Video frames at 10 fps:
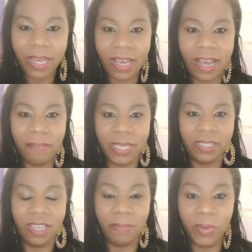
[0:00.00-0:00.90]
a comment.
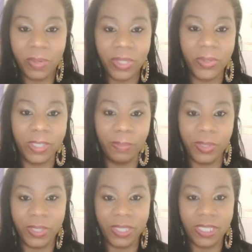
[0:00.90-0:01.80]
Tell me what your
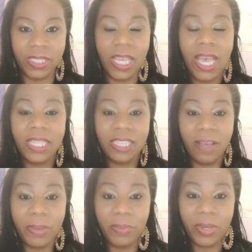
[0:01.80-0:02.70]
experience is. Tell me